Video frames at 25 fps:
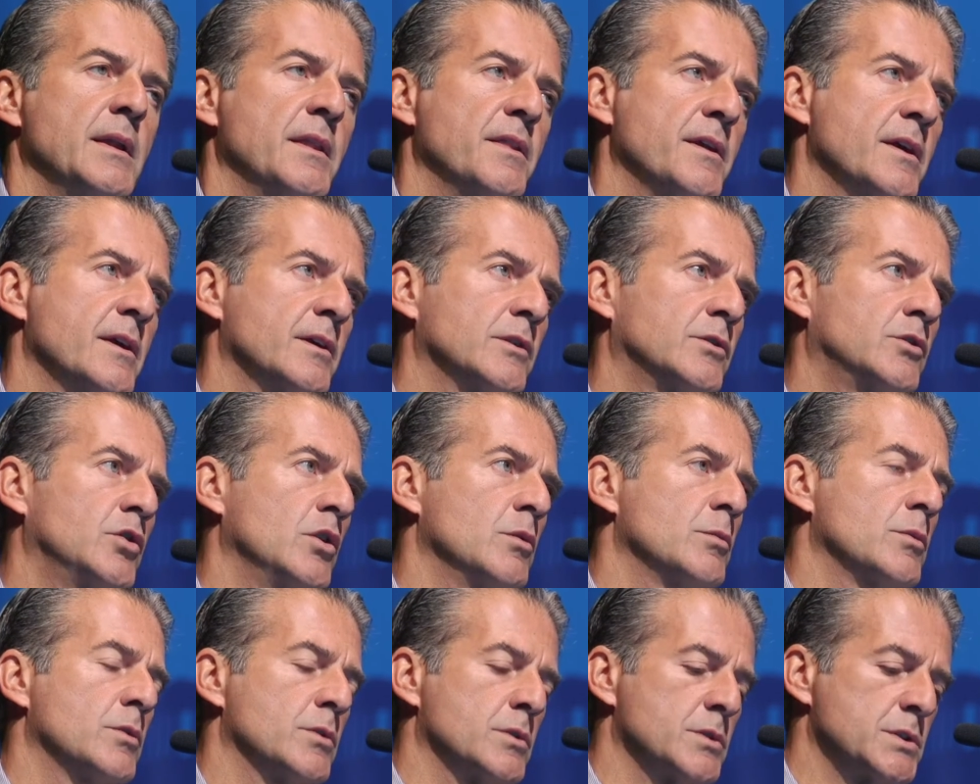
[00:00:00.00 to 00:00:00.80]
their
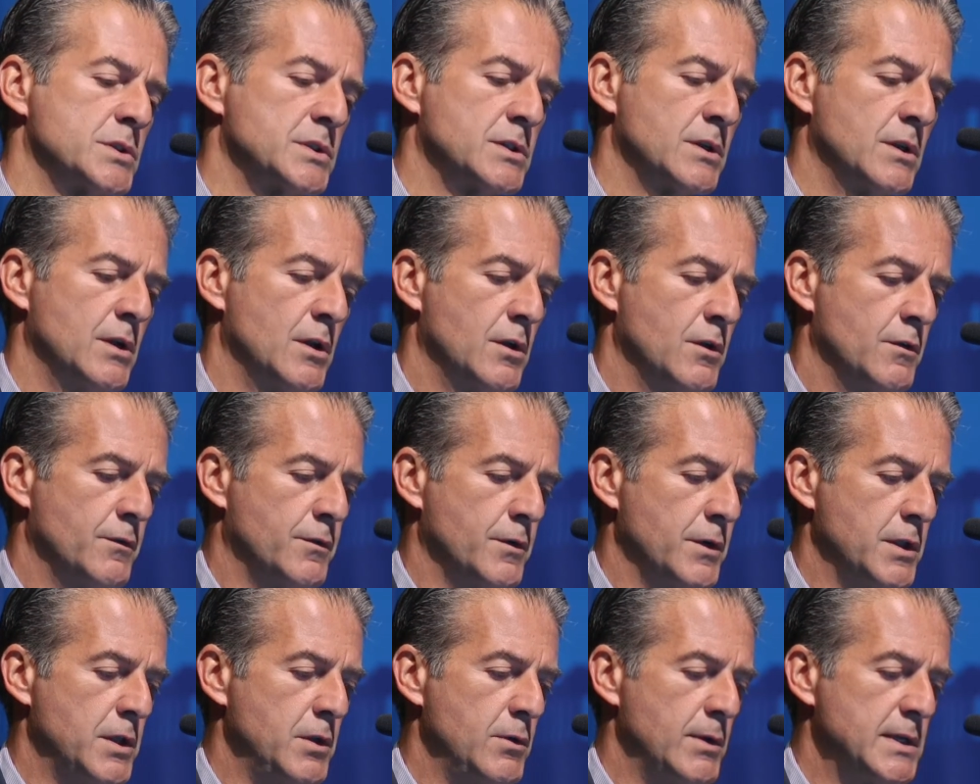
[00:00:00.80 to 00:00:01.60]
tumors
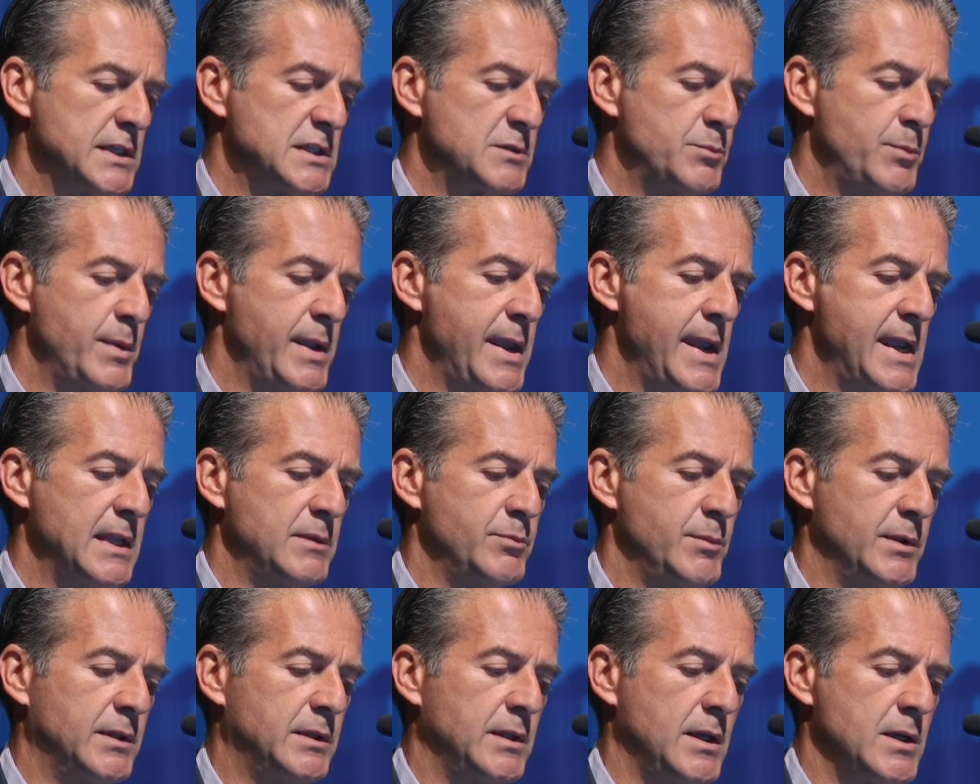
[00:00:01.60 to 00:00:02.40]
for USP8
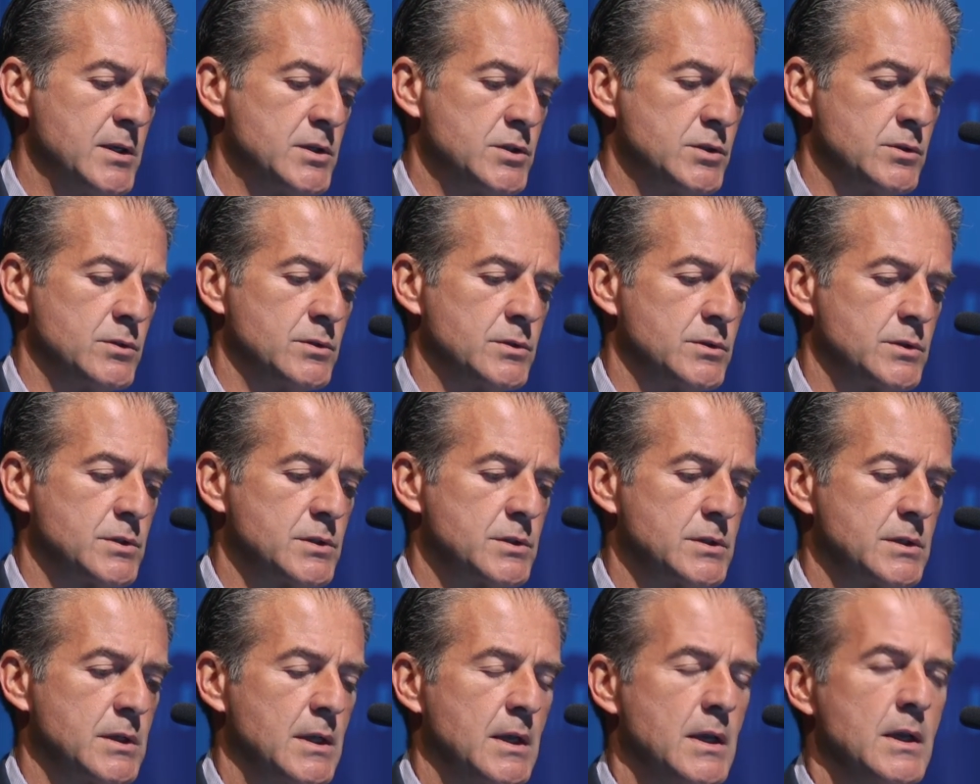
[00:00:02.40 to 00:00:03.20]

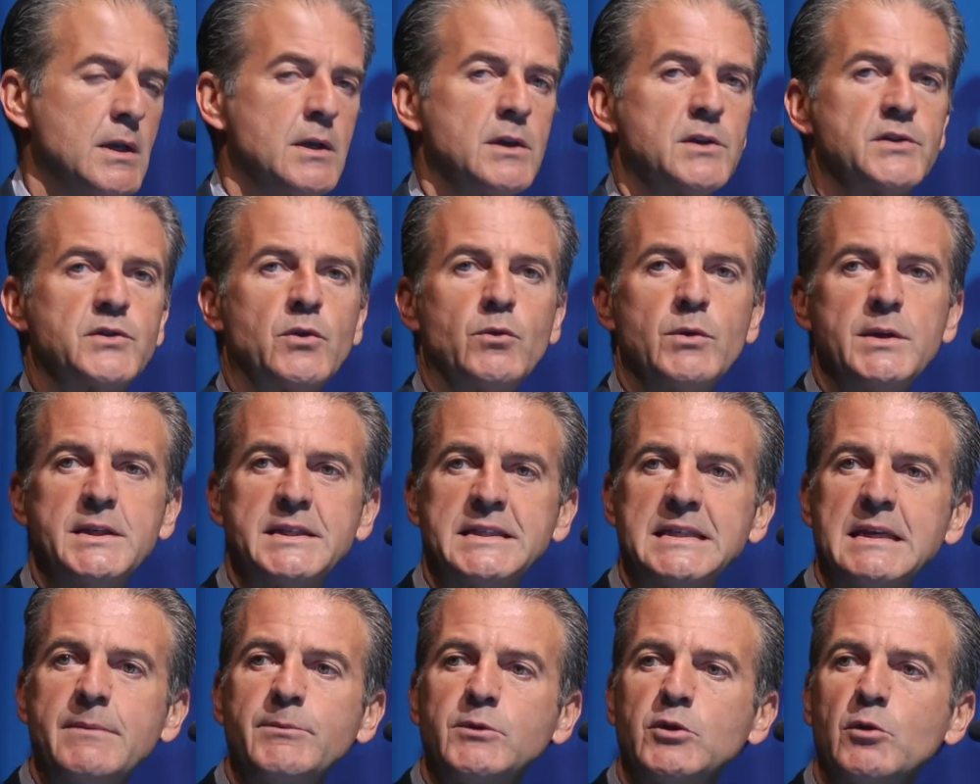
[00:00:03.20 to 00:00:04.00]
mutations. So we
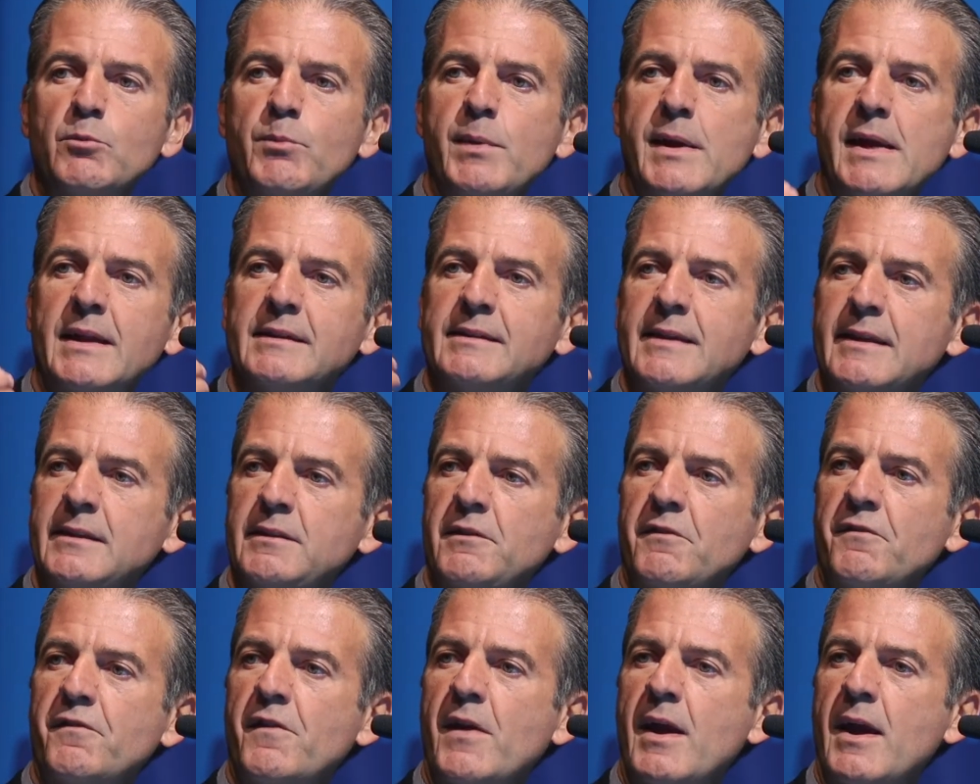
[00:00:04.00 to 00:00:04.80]
seem to be
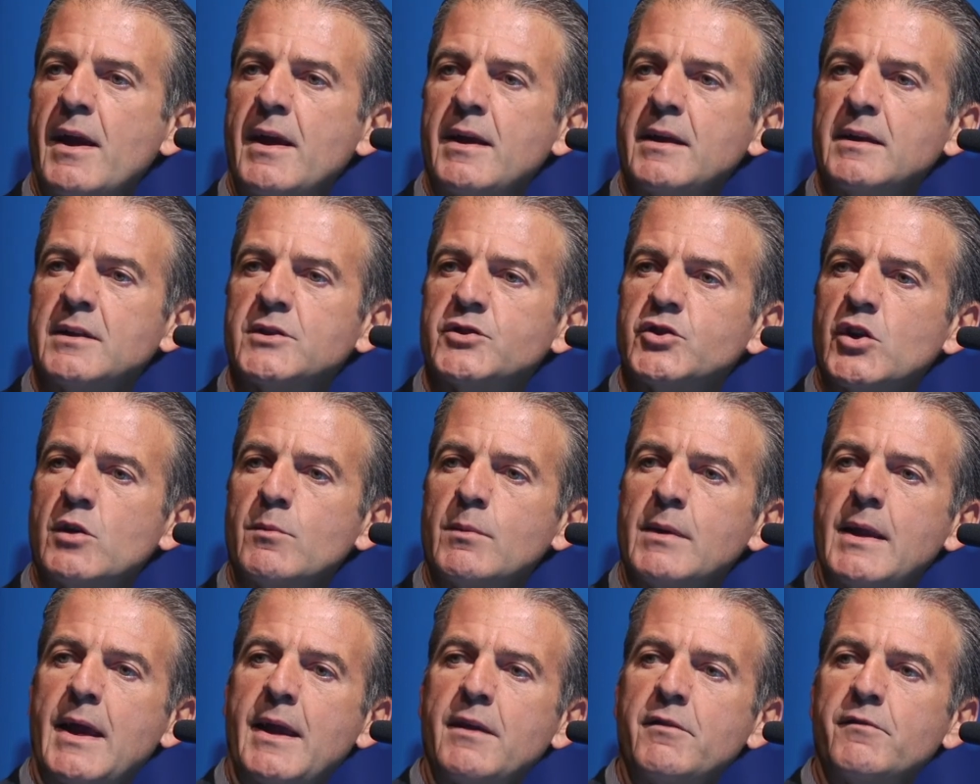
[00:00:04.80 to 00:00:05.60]
identifying
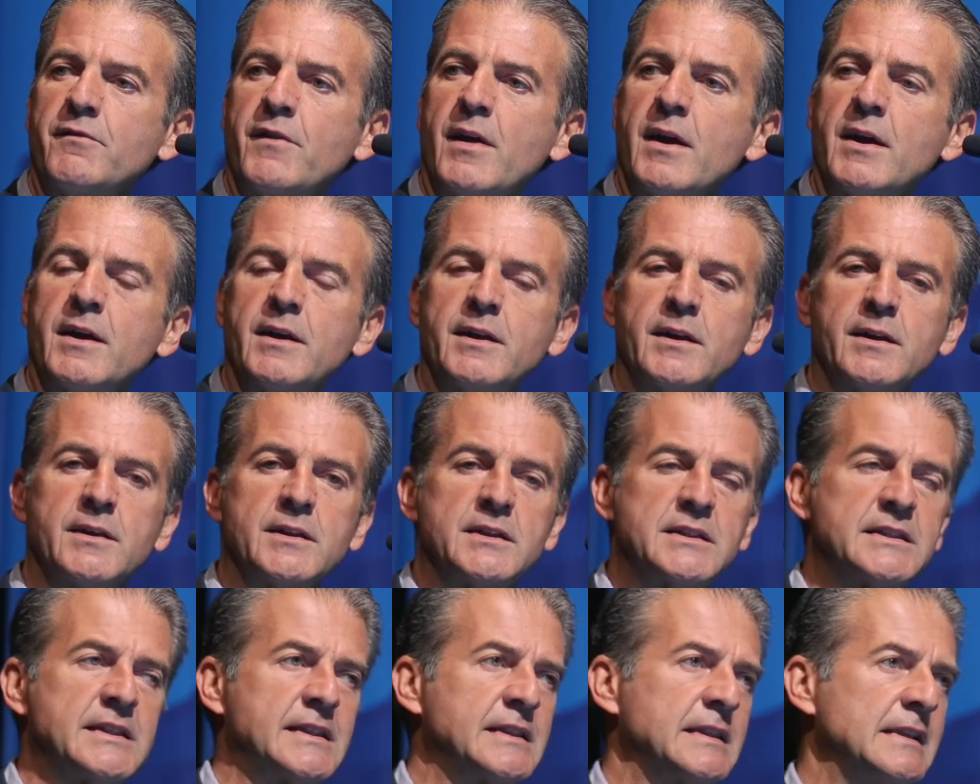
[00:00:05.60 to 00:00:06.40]
germline
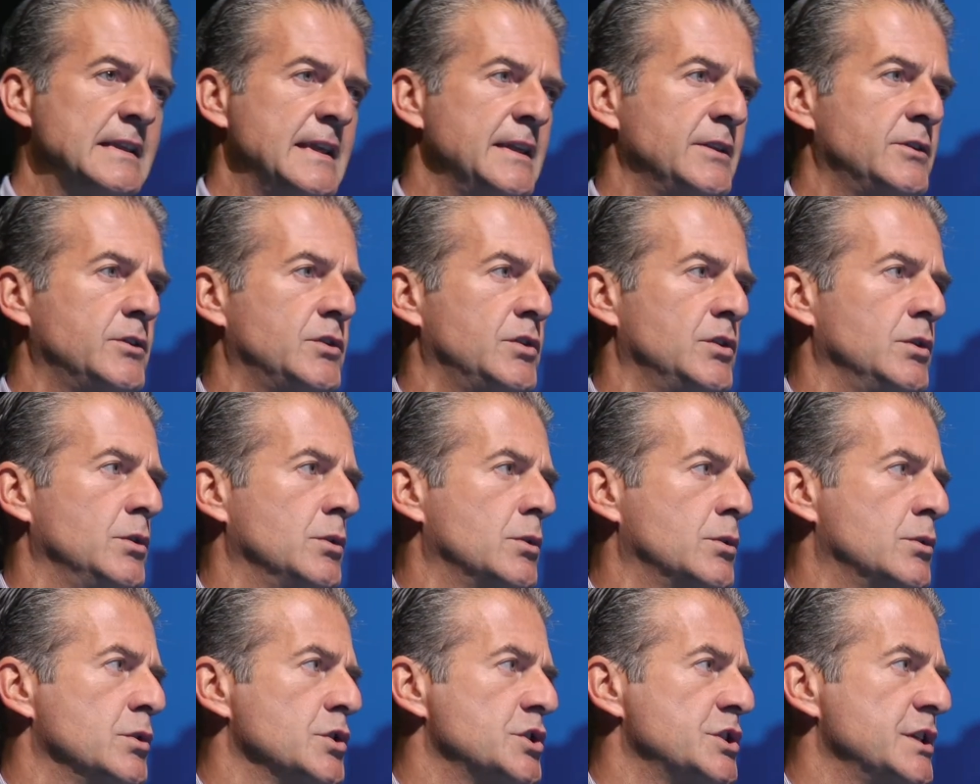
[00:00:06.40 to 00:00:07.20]
variants that lead to
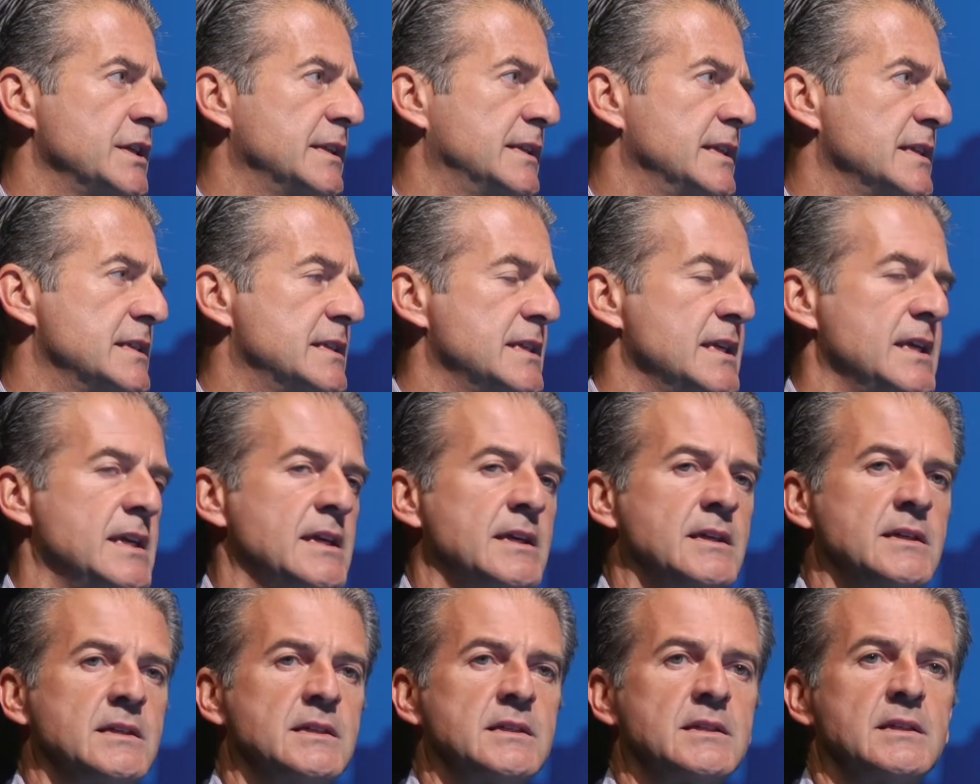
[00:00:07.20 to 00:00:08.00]
Cushing
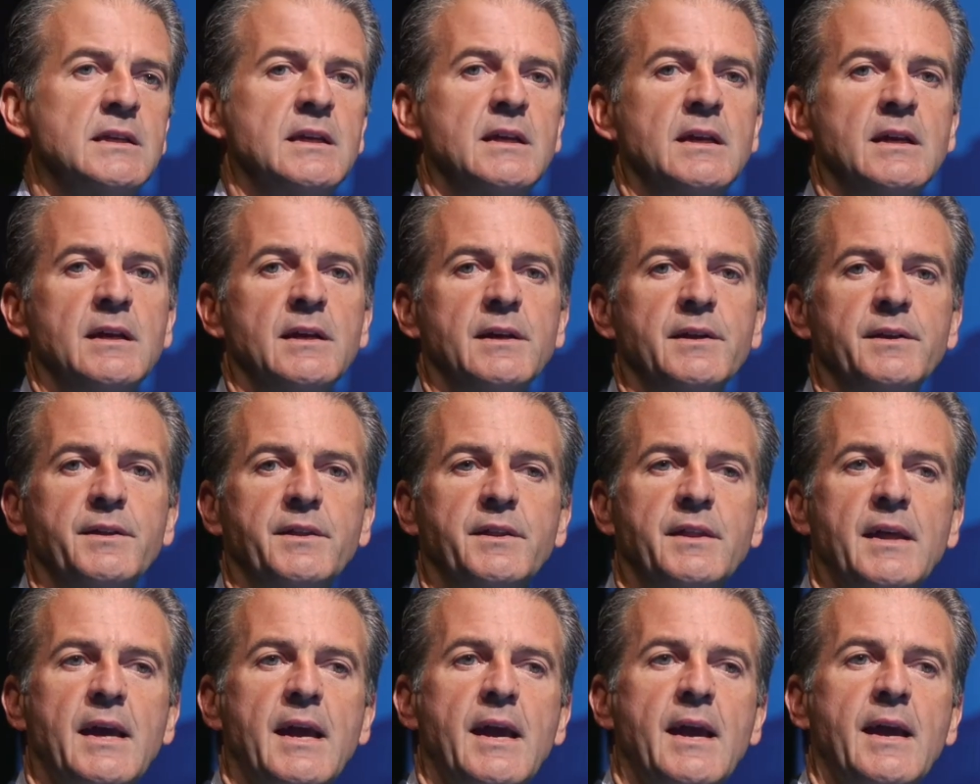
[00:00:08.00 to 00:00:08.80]
disease
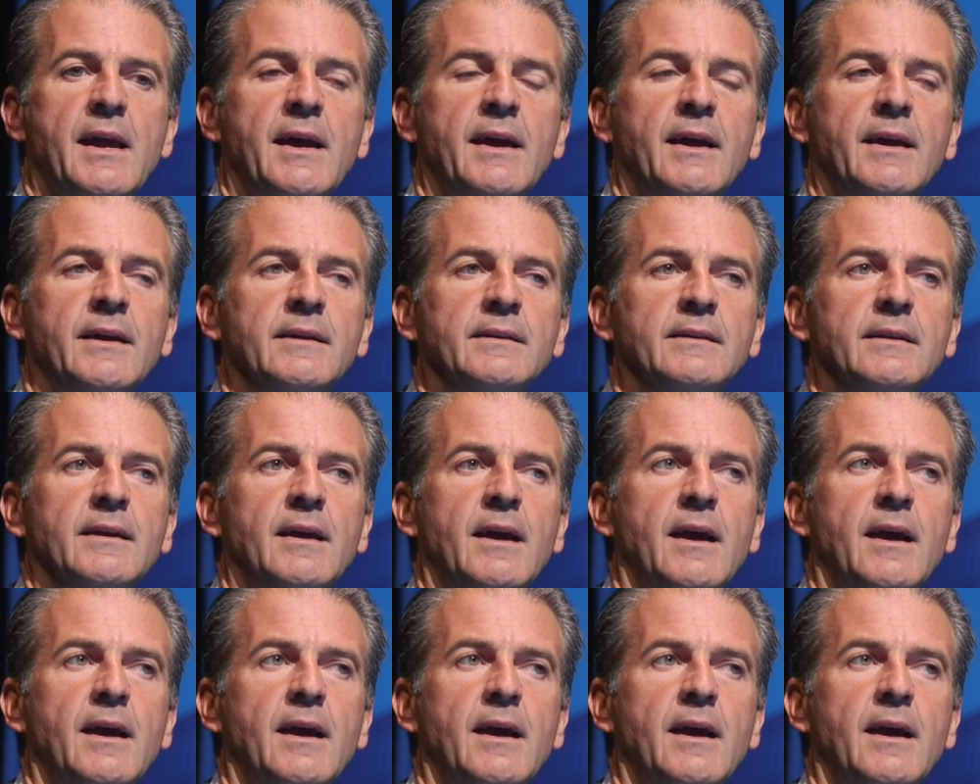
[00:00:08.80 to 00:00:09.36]
that